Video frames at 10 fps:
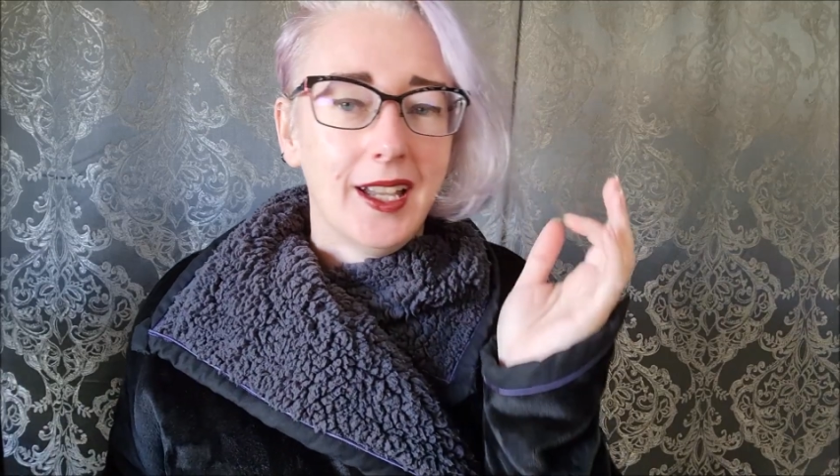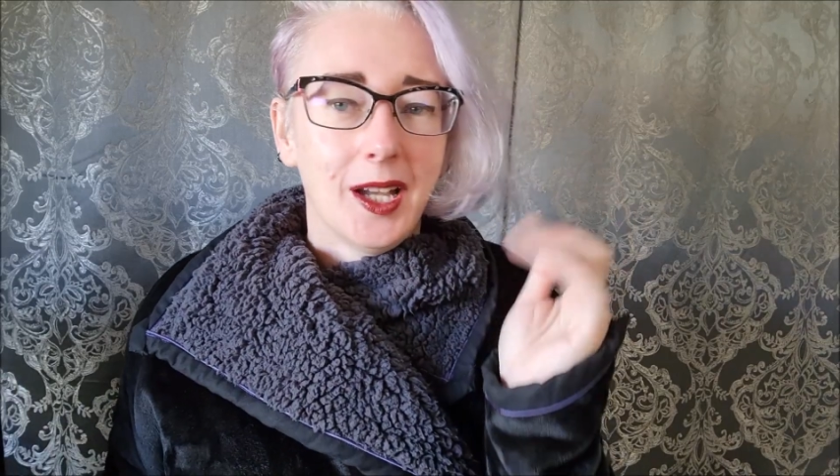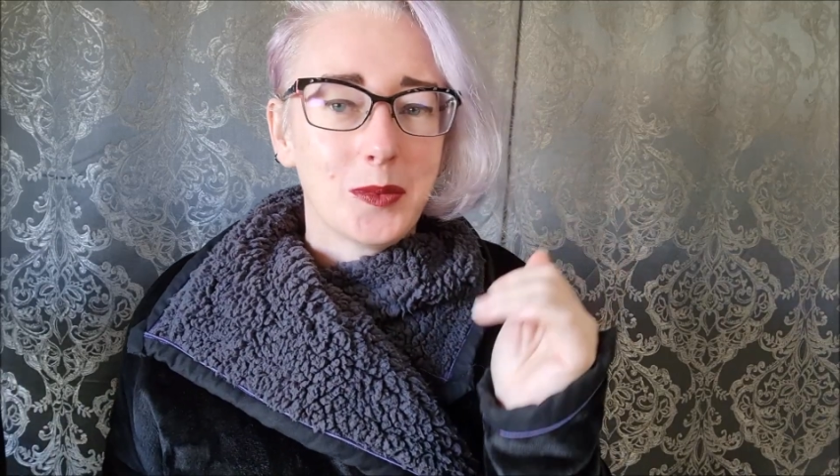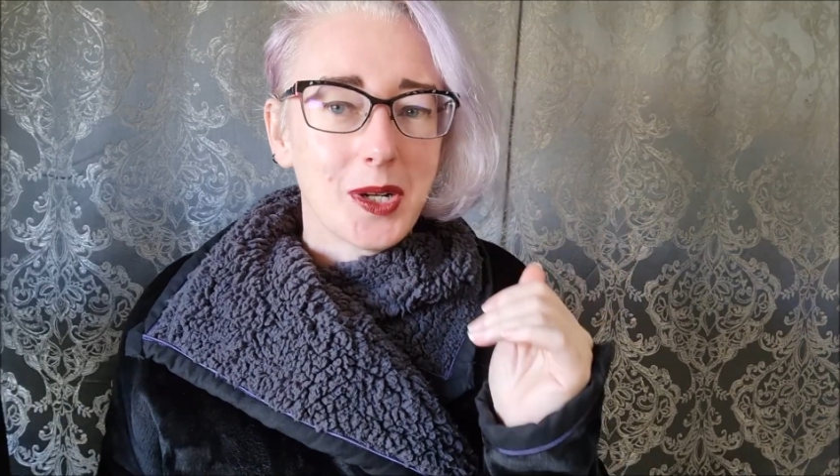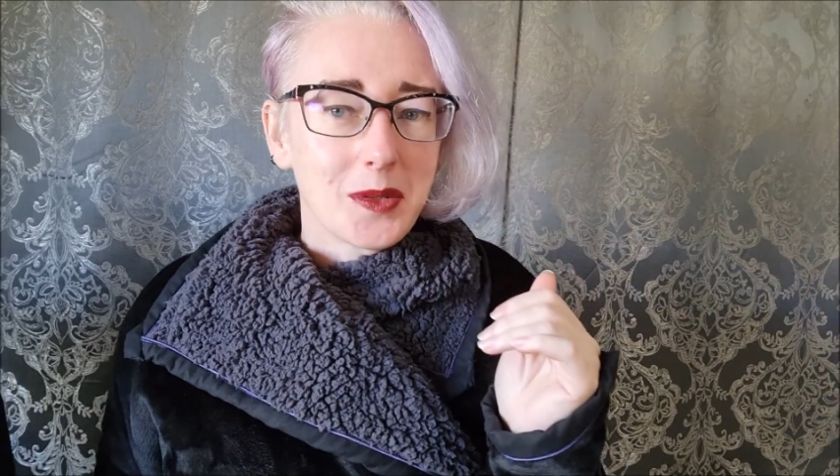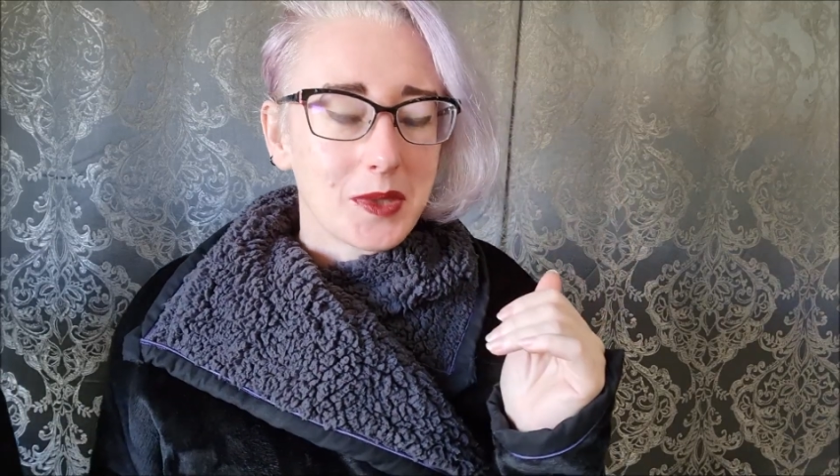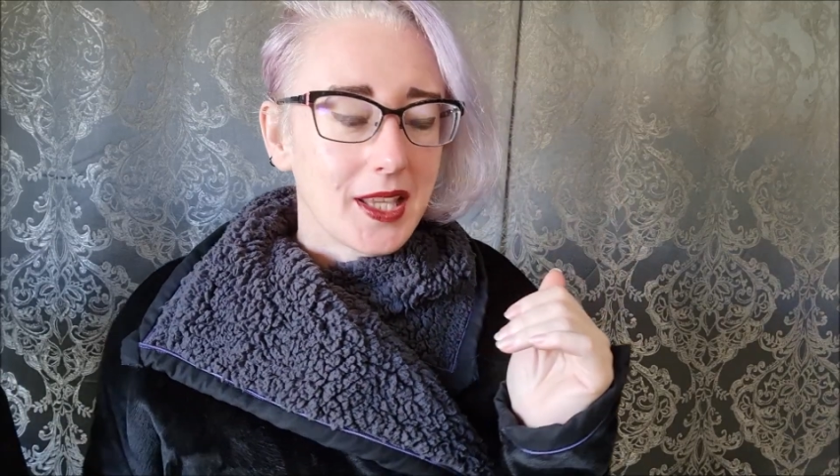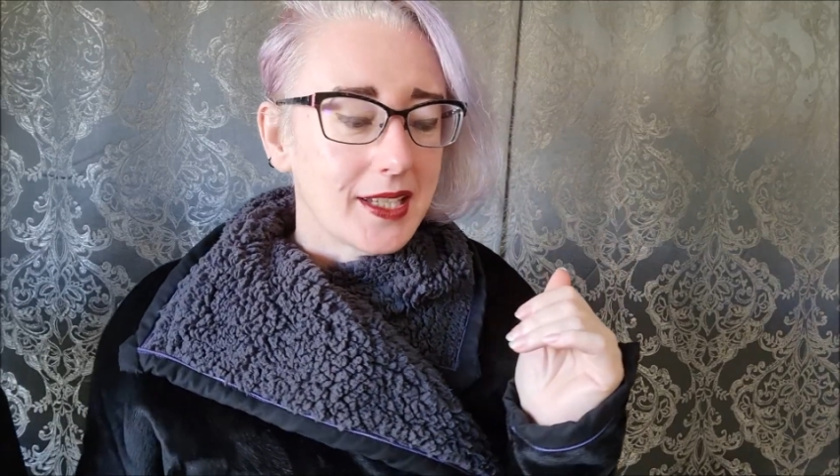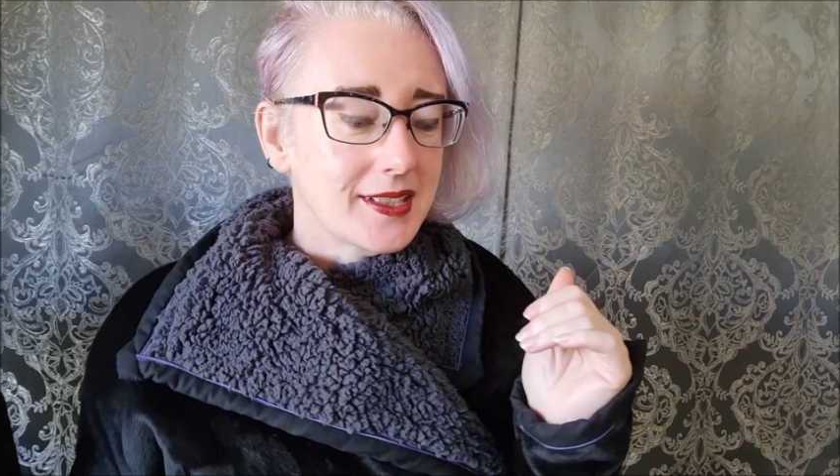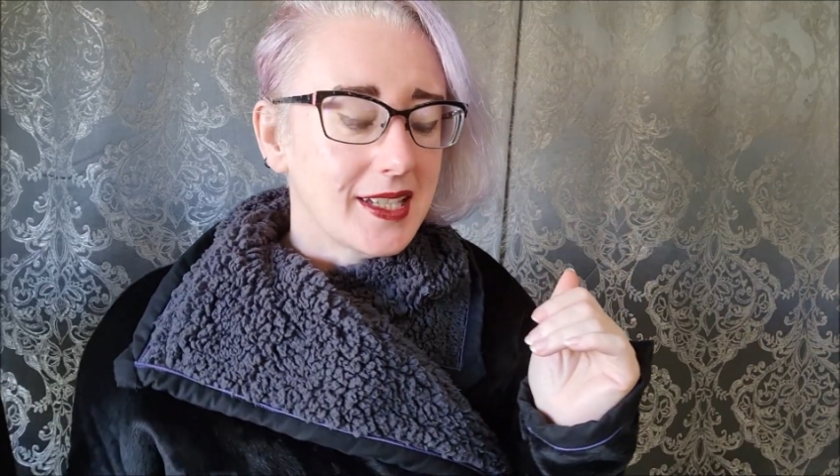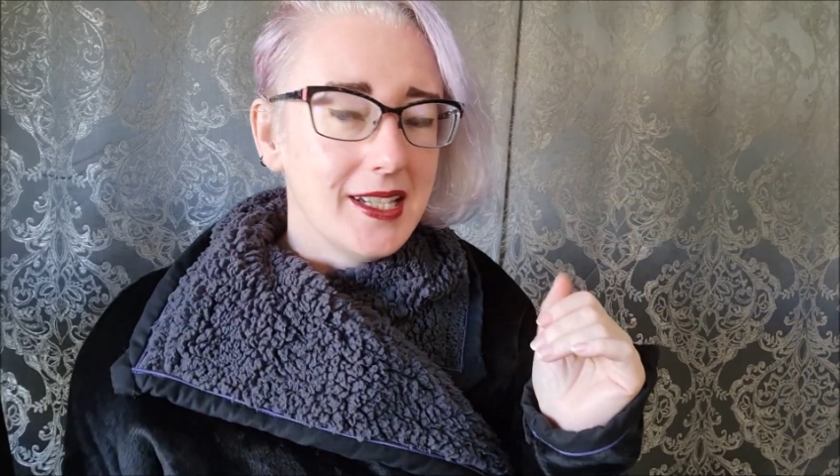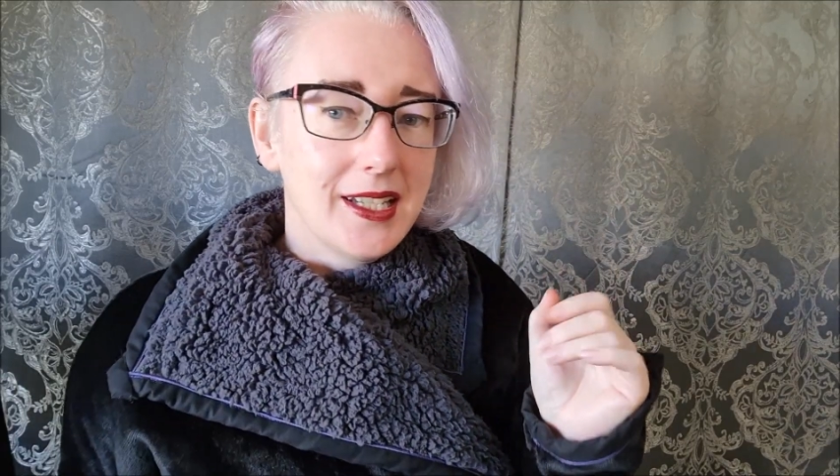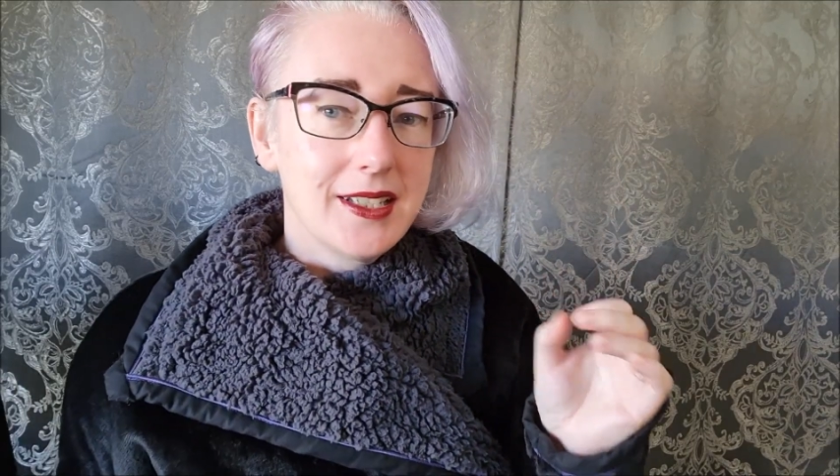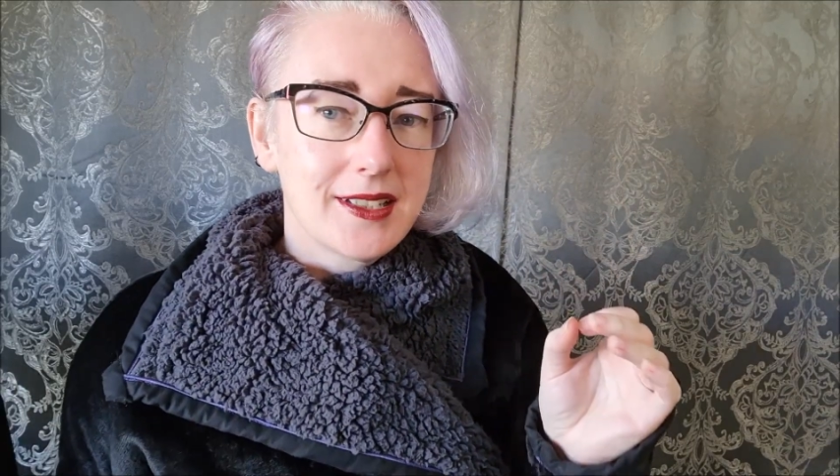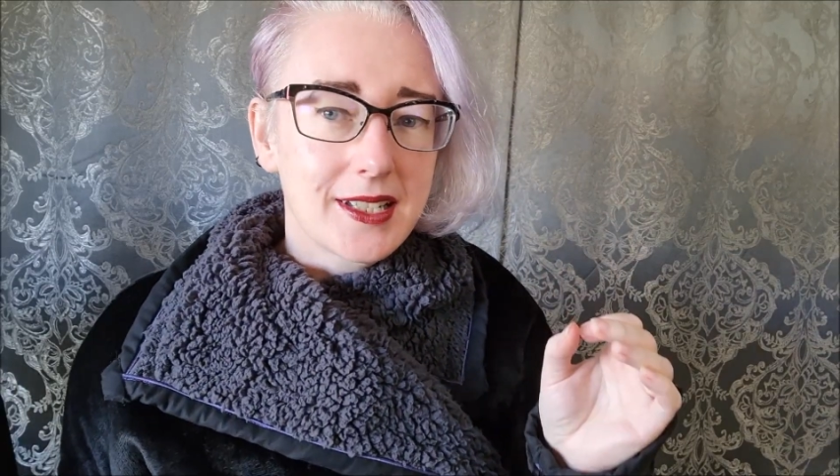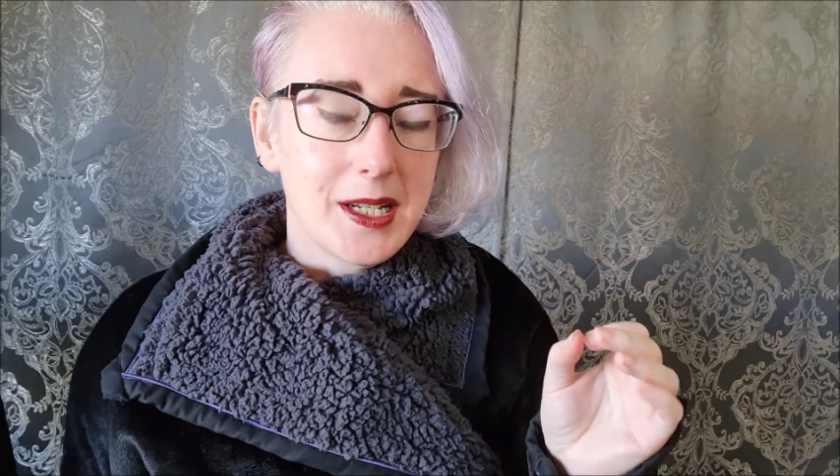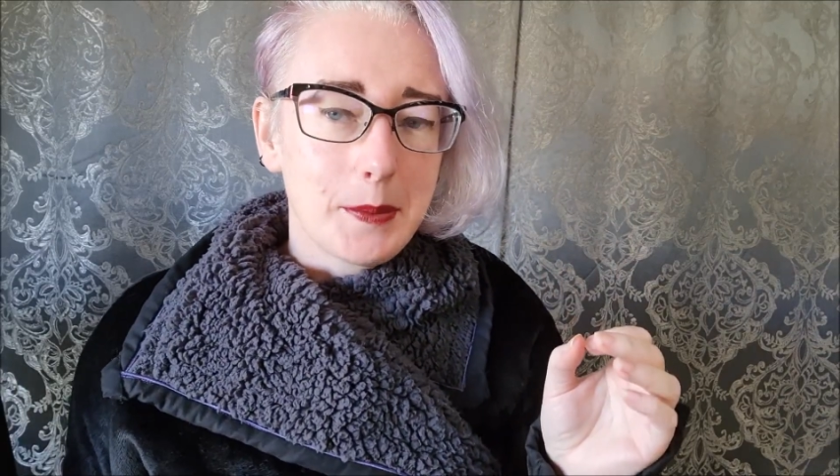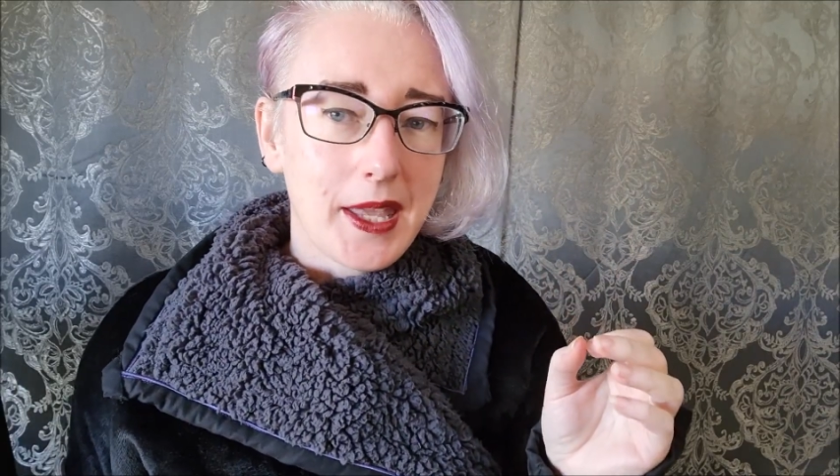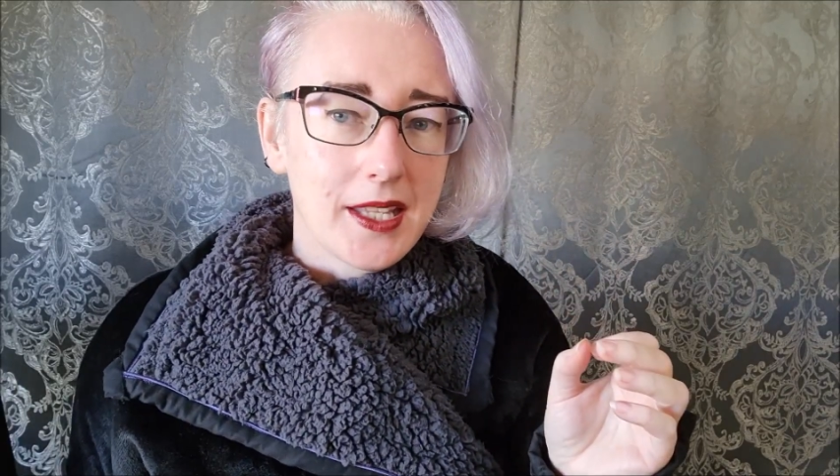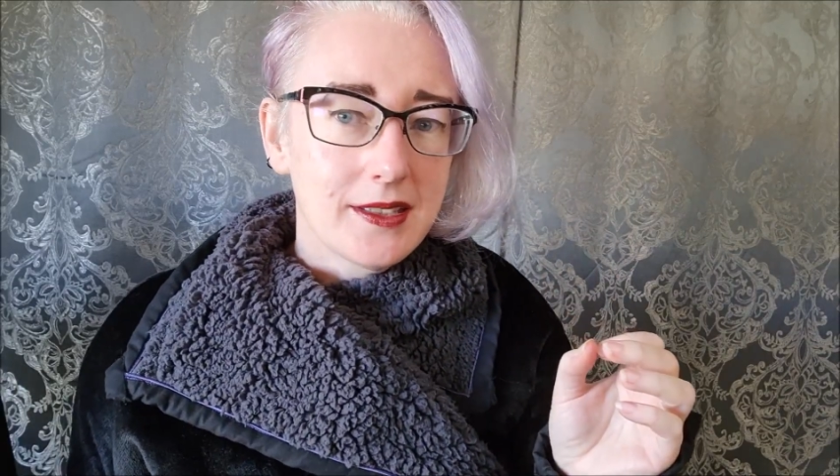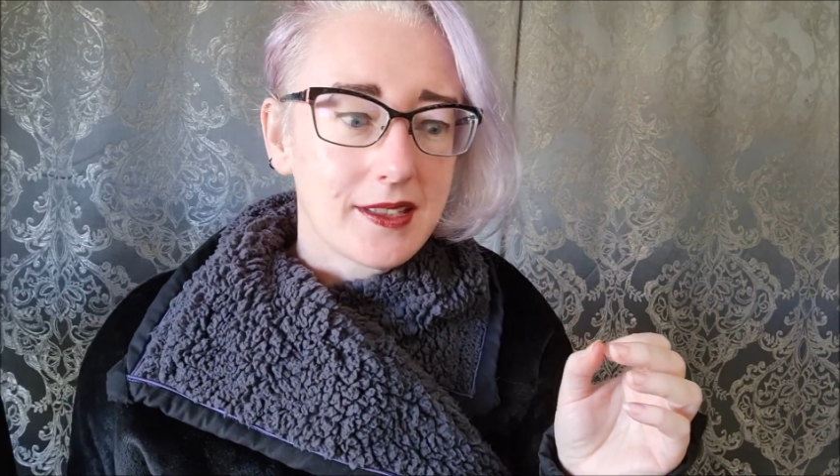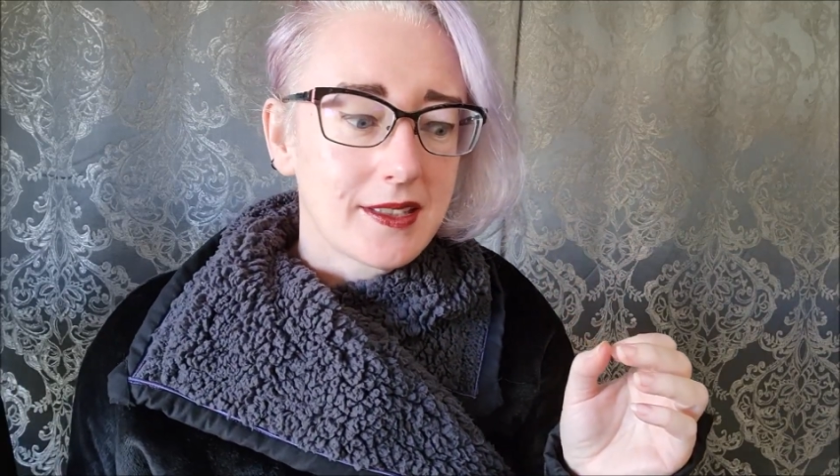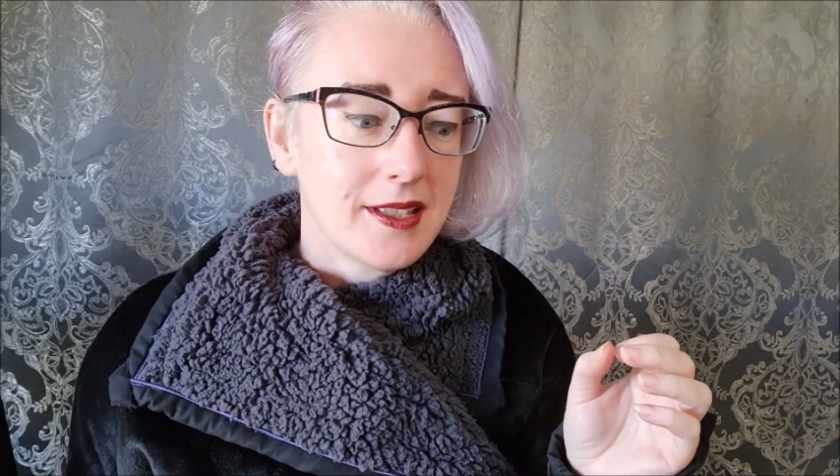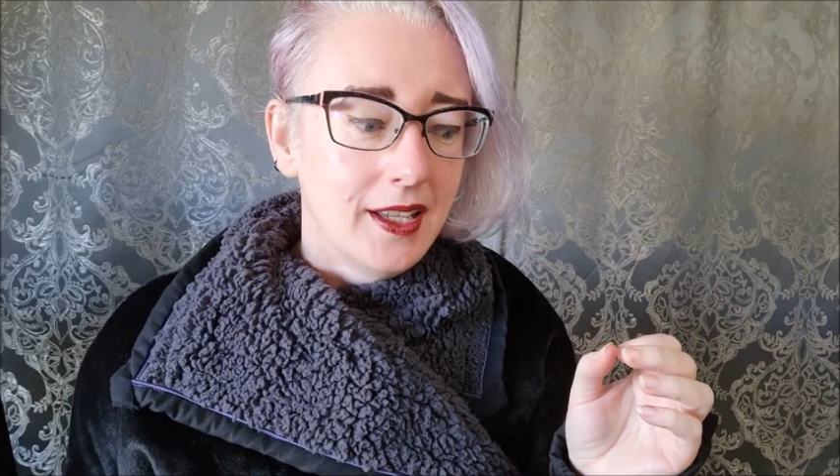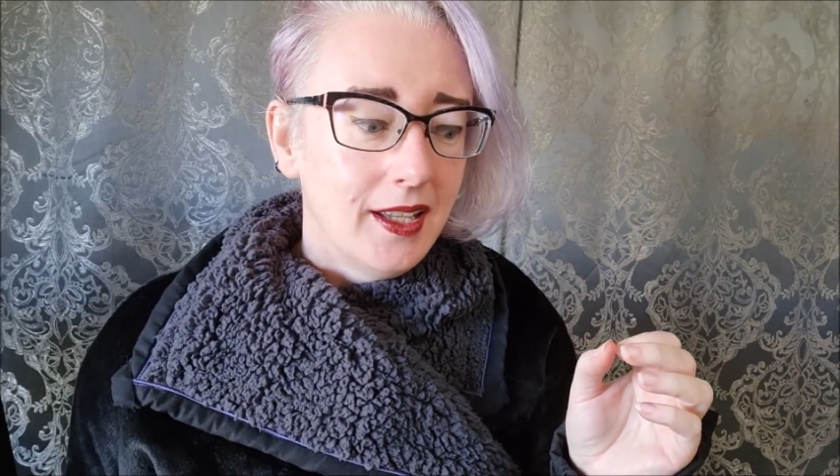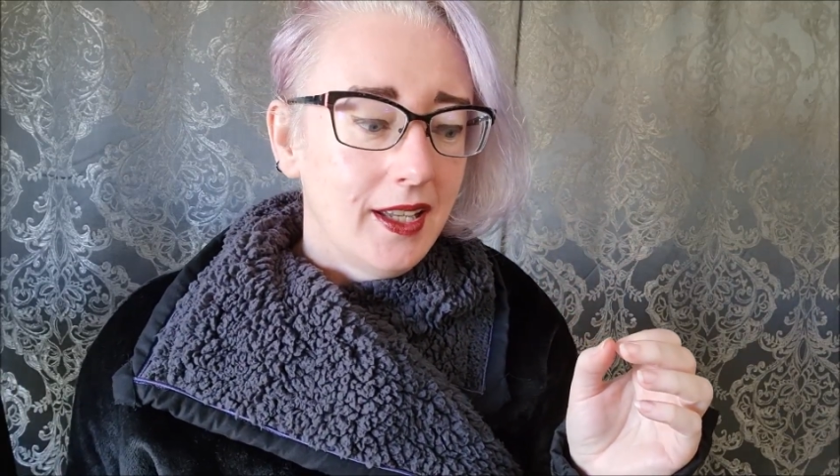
I wore it with like skinny pants